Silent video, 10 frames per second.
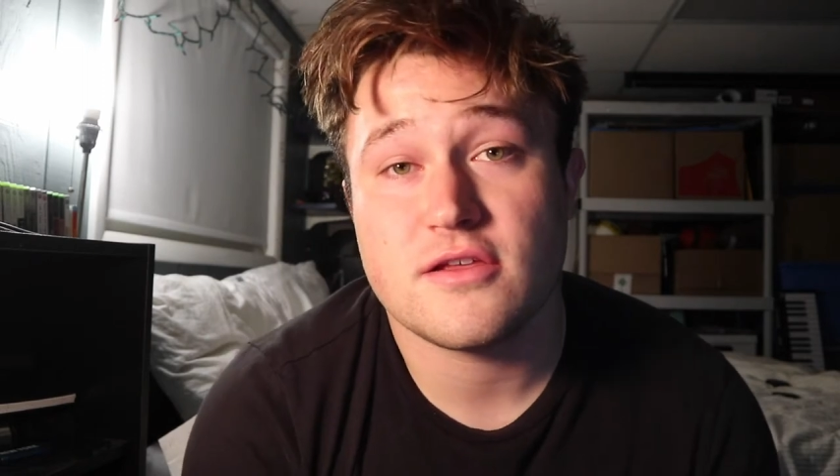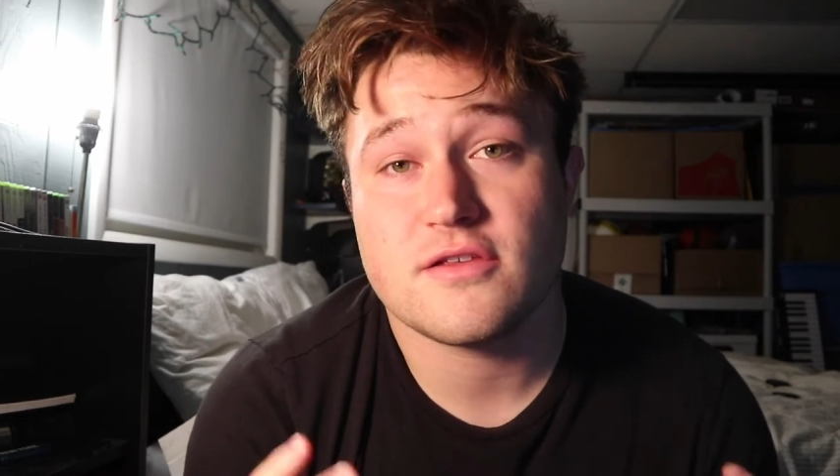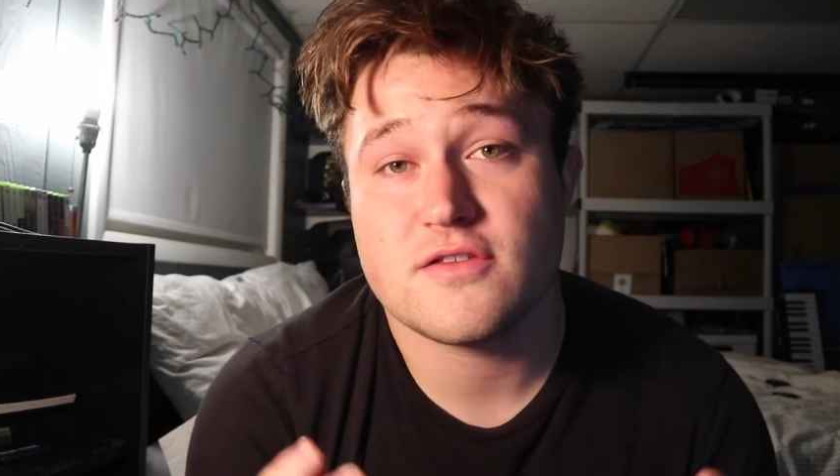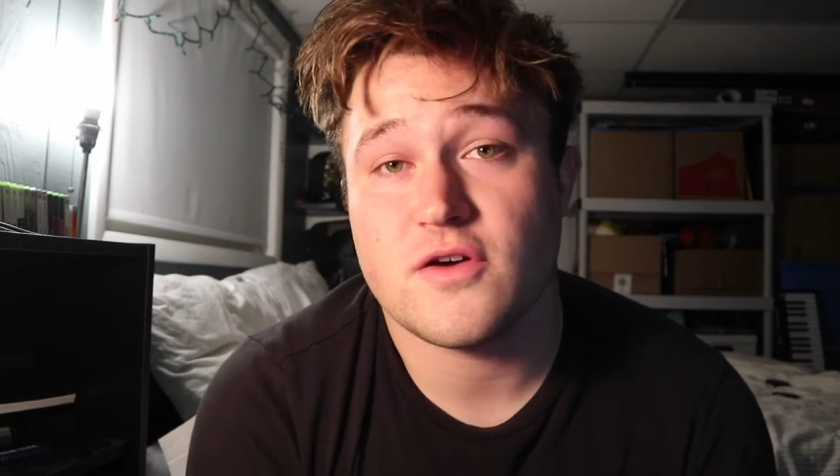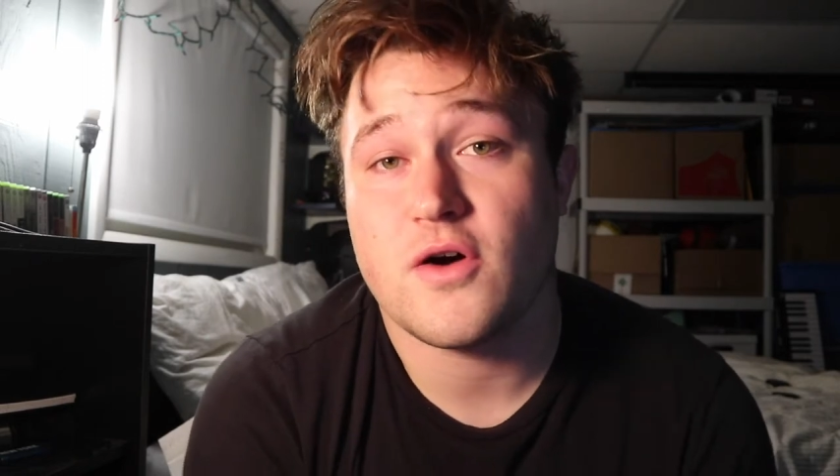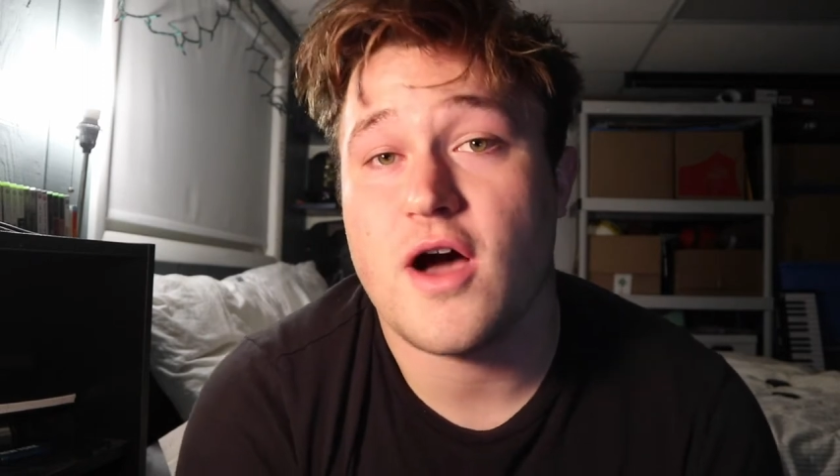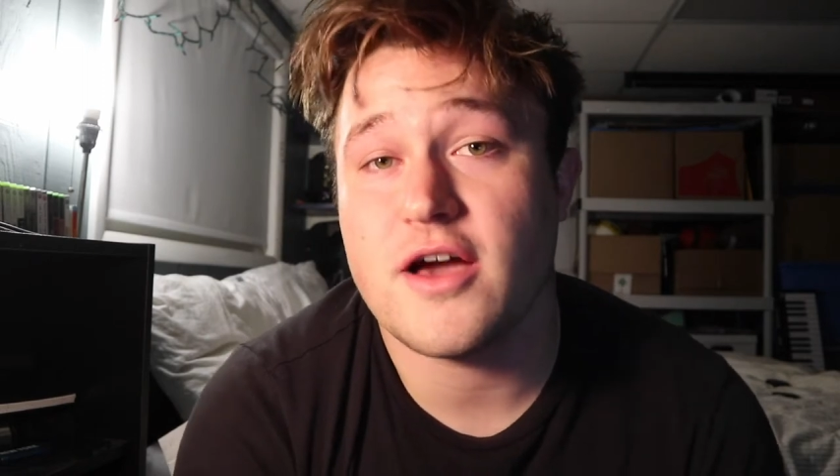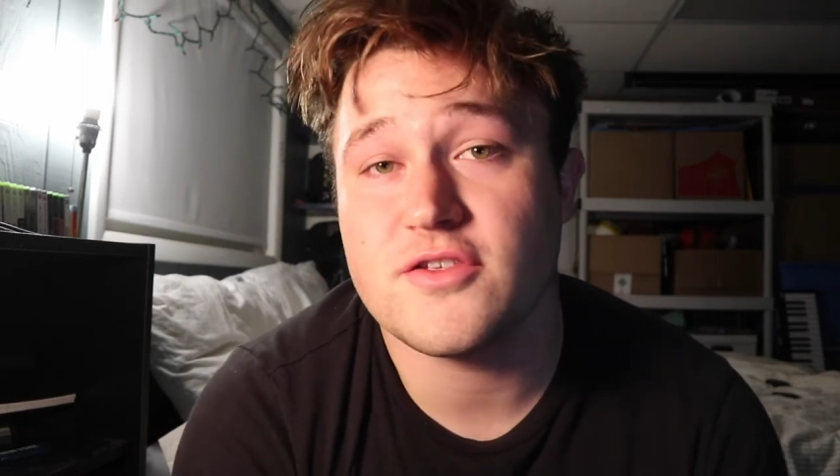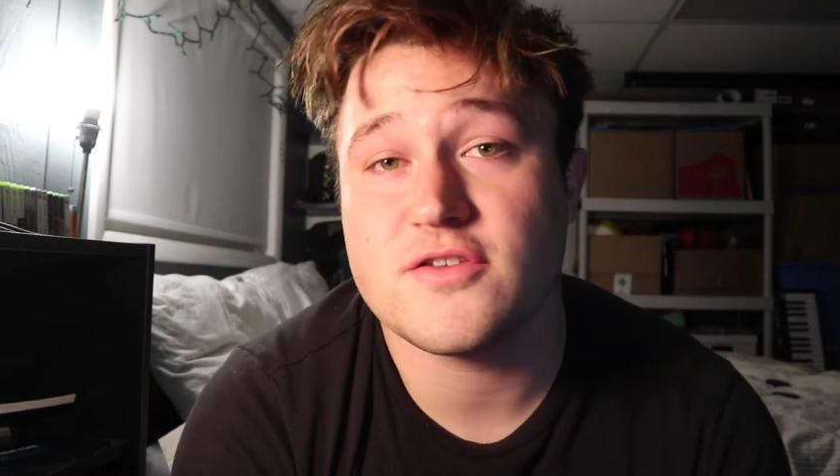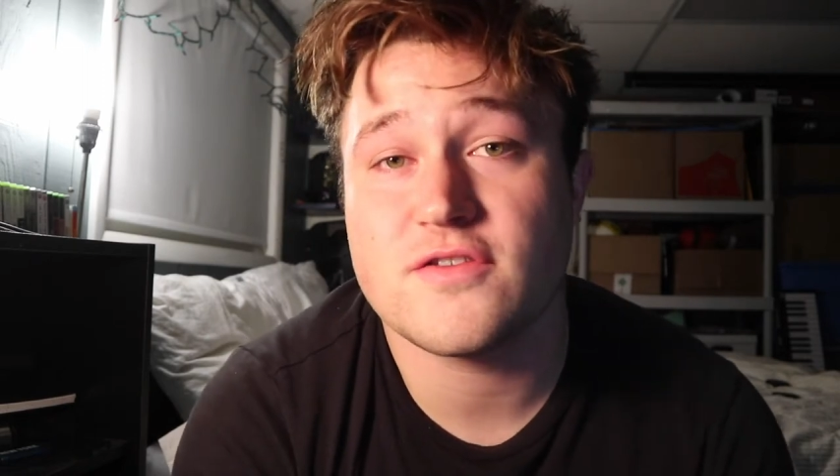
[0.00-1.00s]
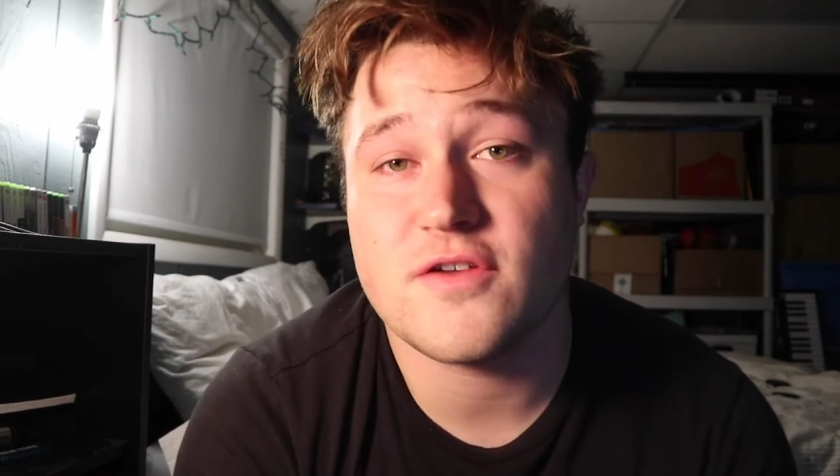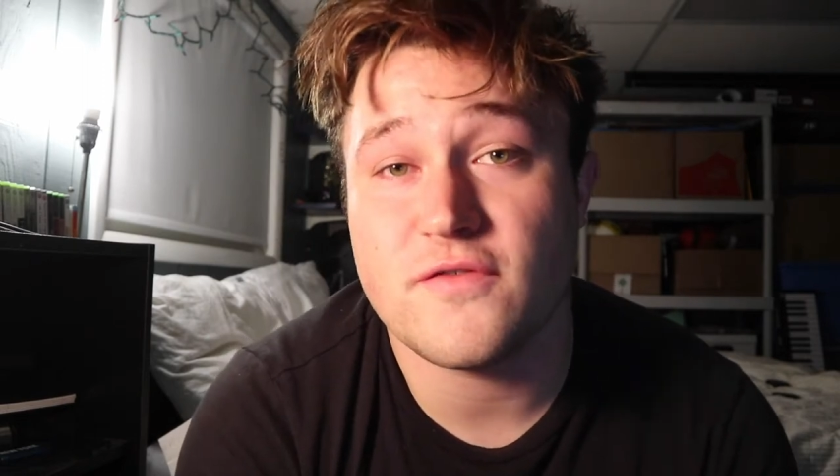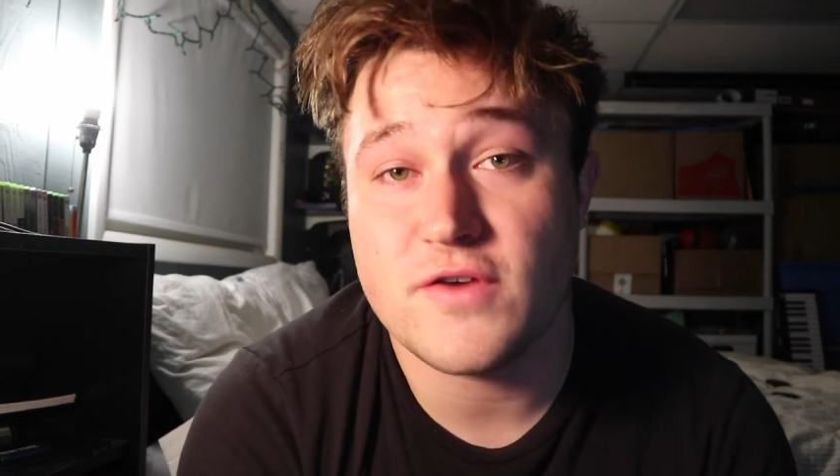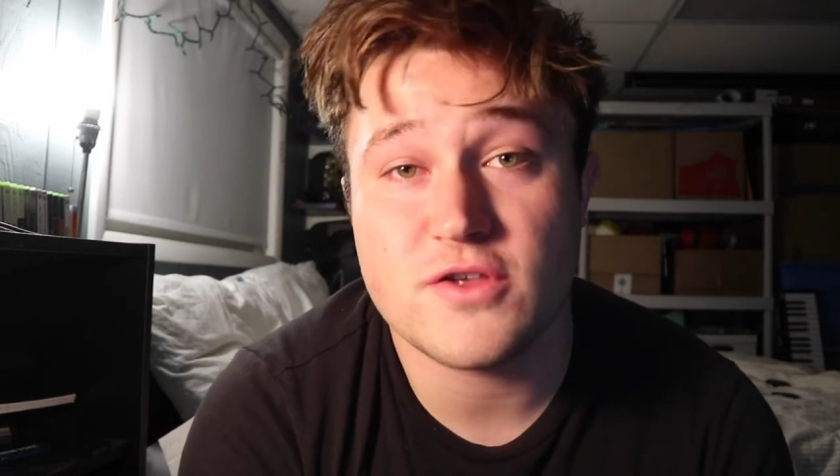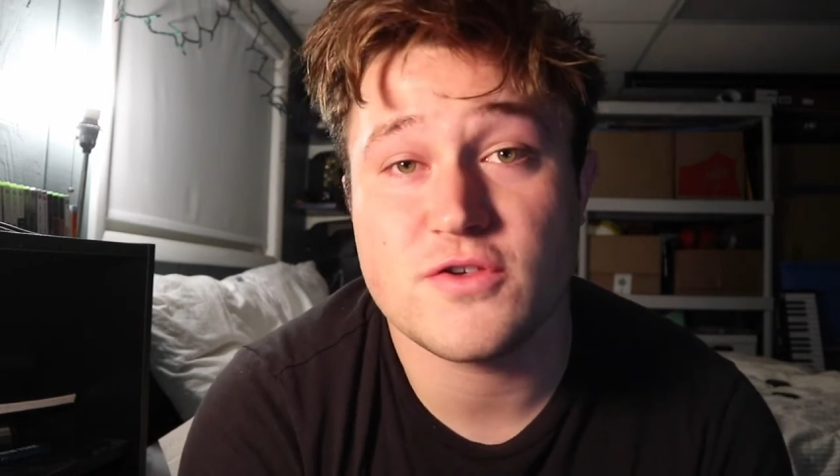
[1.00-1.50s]
so I just
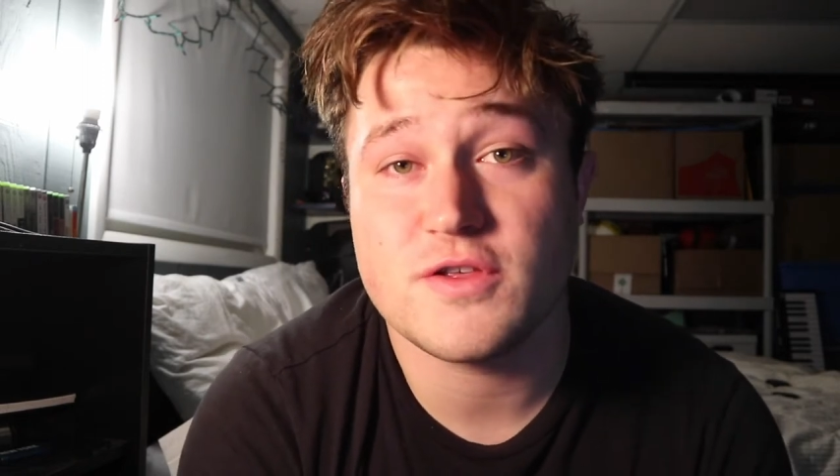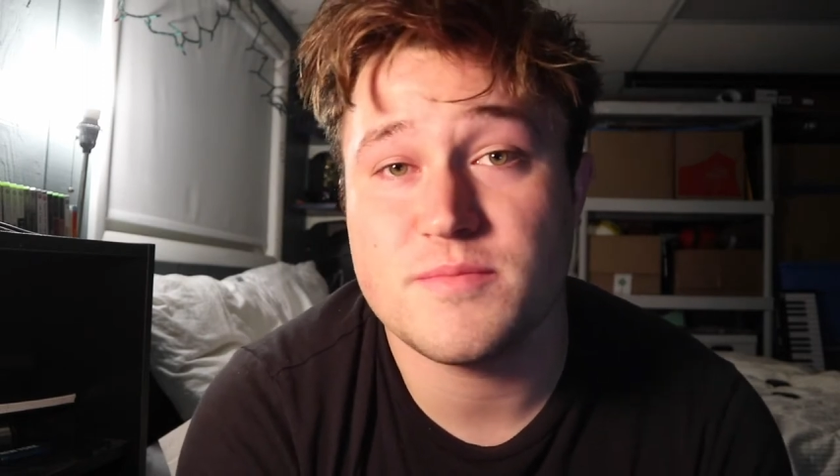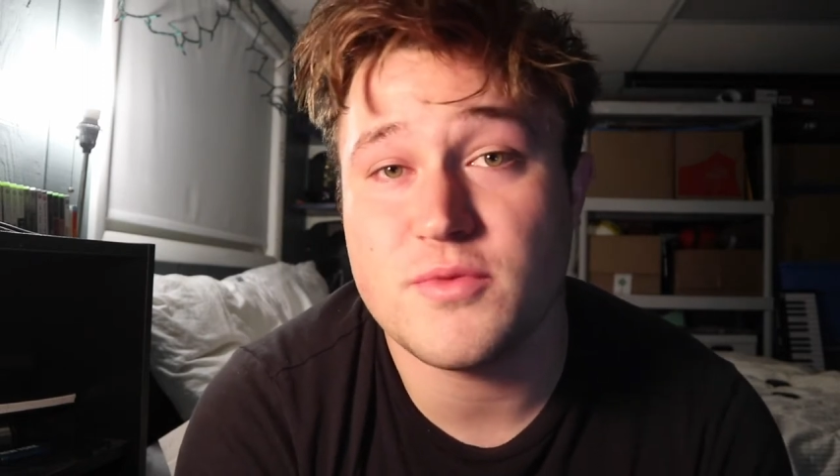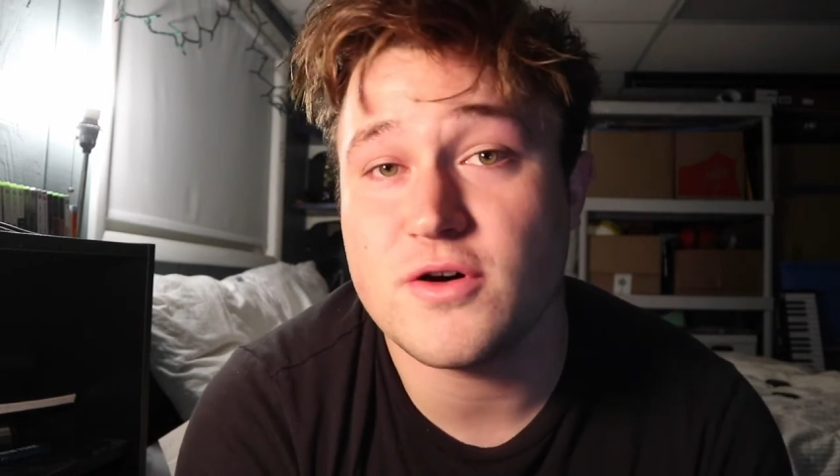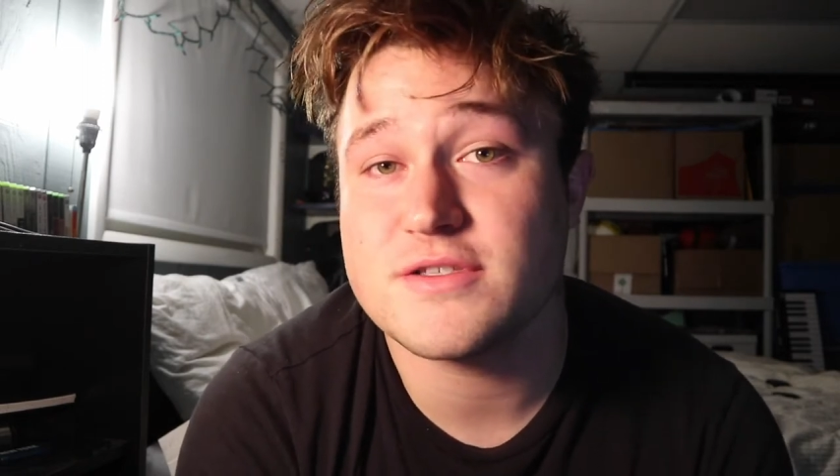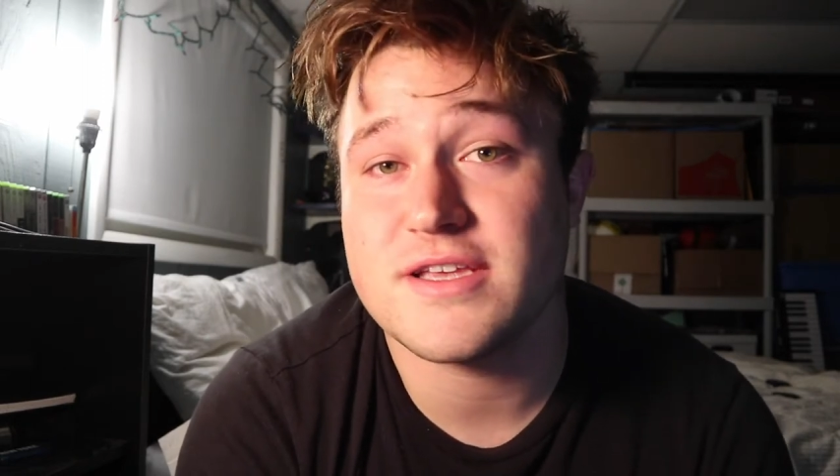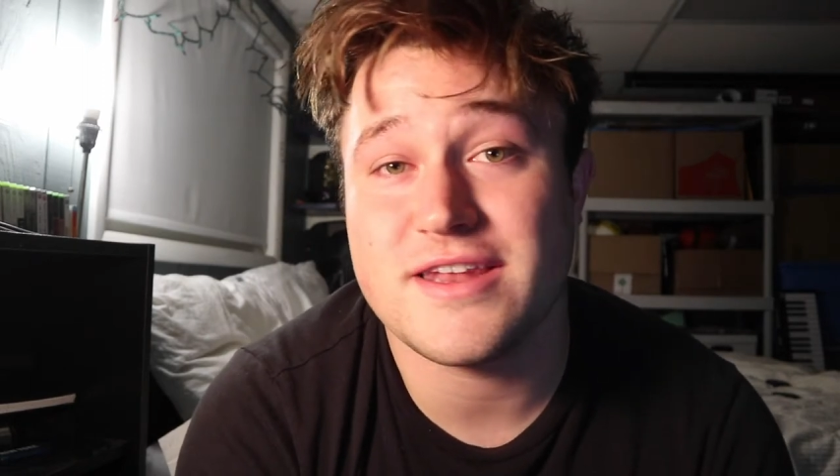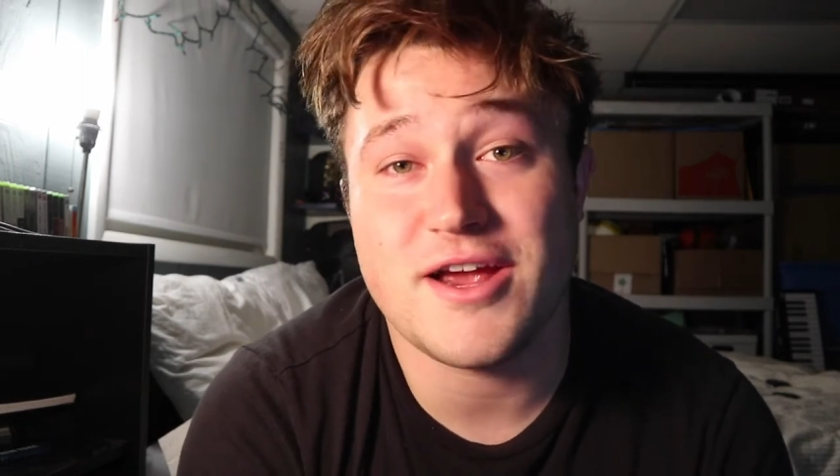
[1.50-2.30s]
officially booked an